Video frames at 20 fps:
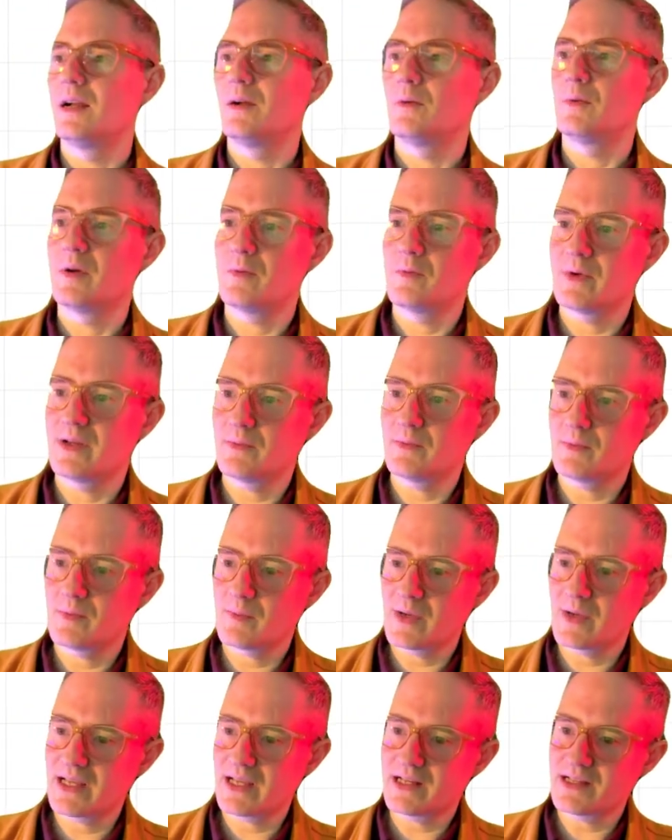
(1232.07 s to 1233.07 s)
We're
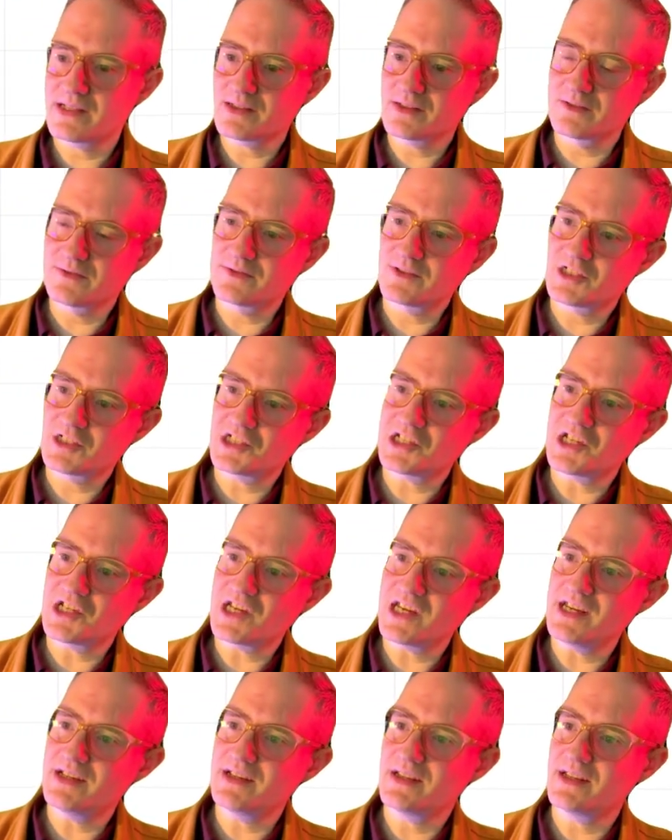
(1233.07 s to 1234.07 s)
going to sort of
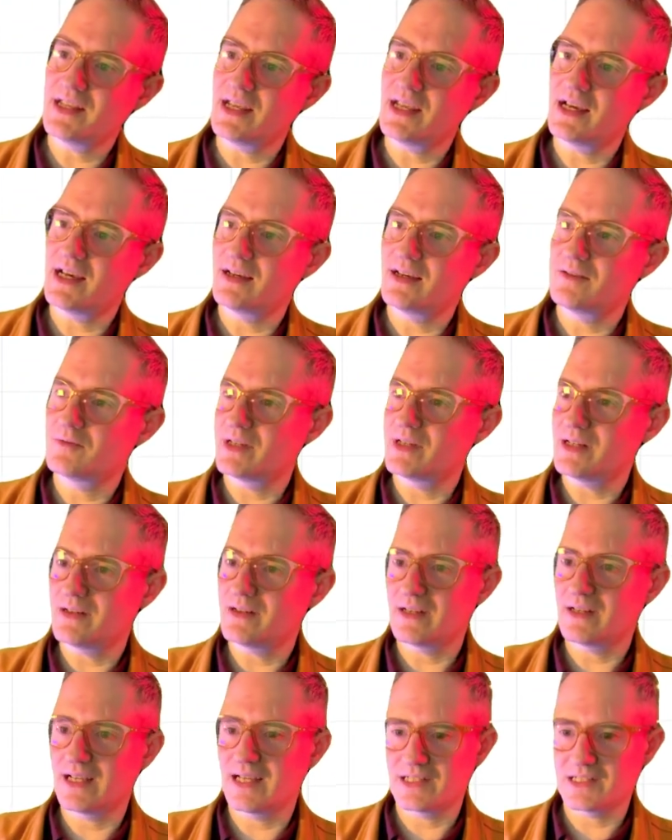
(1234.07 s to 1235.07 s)
cheat the. Why
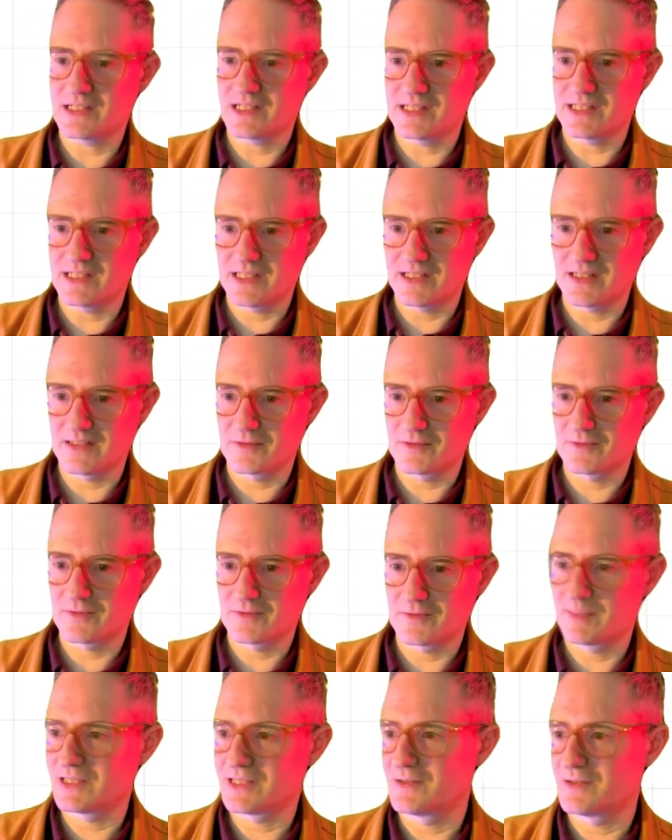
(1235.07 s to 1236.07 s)
don't I actually turn off
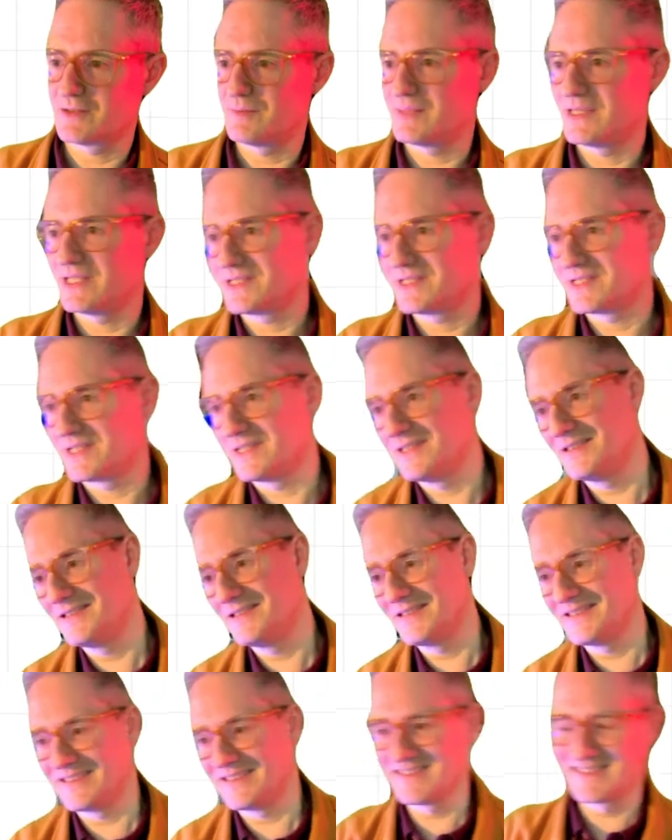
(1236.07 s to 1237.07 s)
the picture-in-picture,
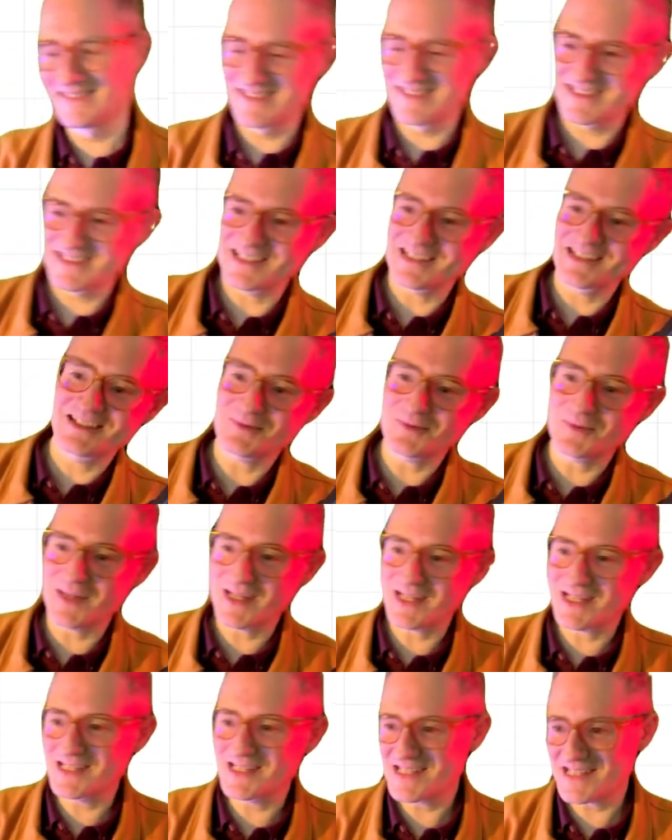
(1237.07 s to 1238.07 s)
since we
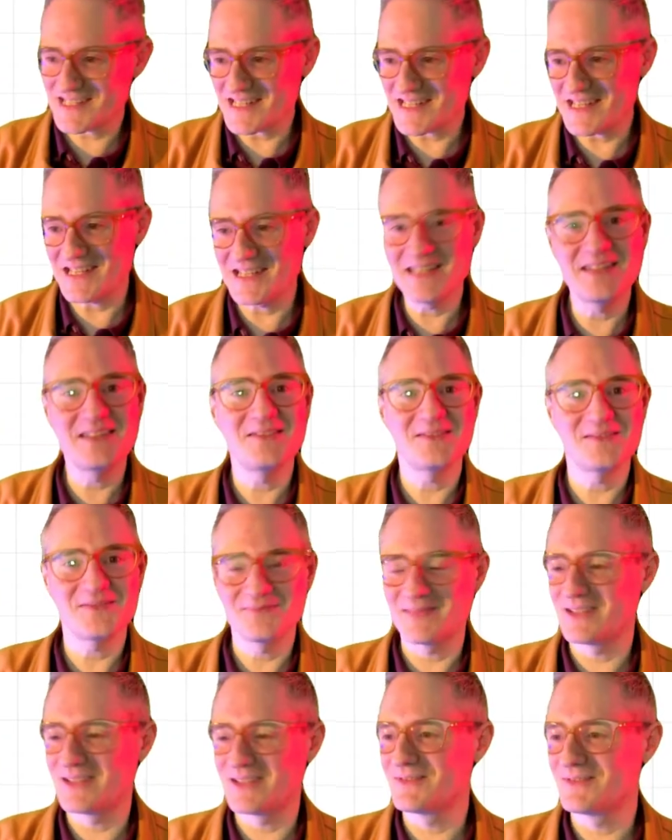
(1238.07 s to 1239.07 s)
can see
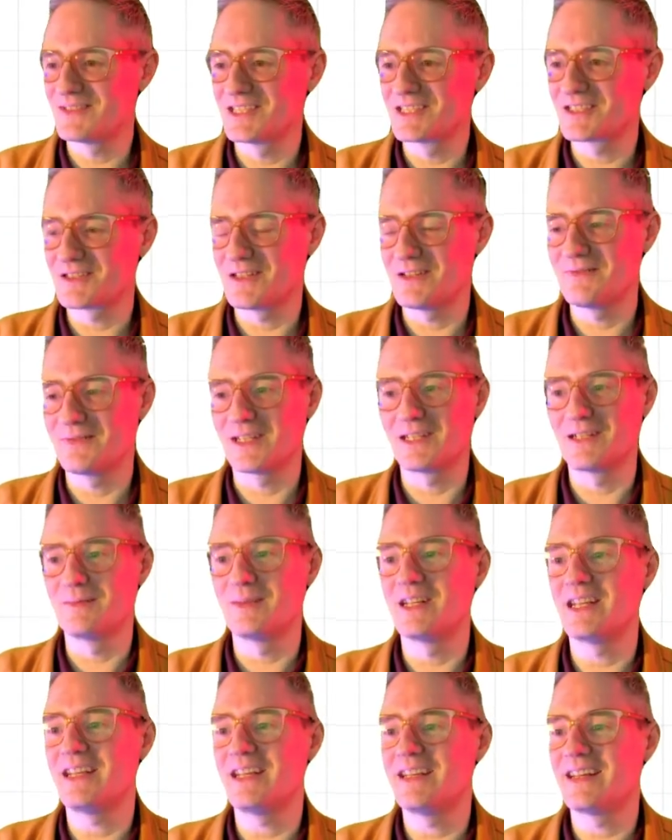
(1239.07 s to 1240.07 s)
my virtual
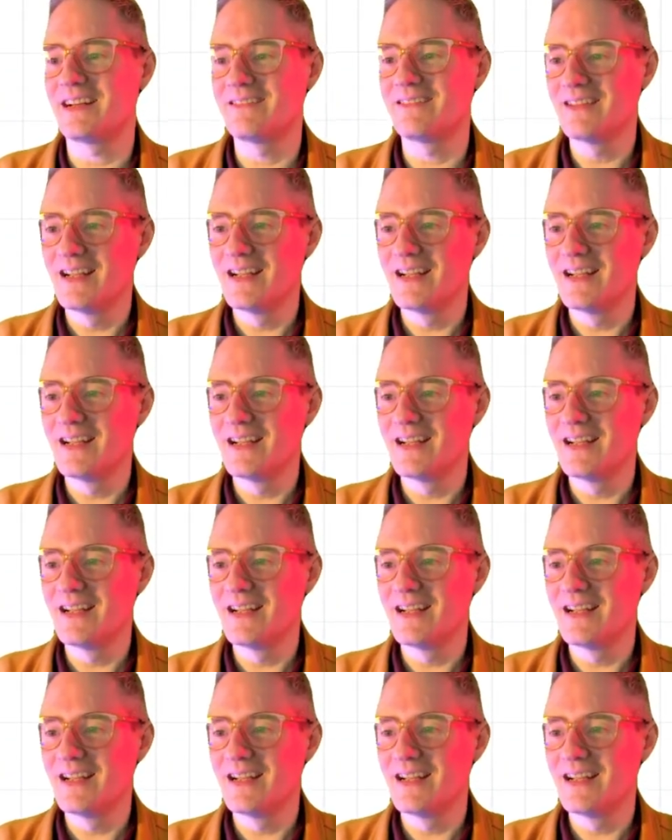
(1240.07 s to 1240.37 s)
environment here now.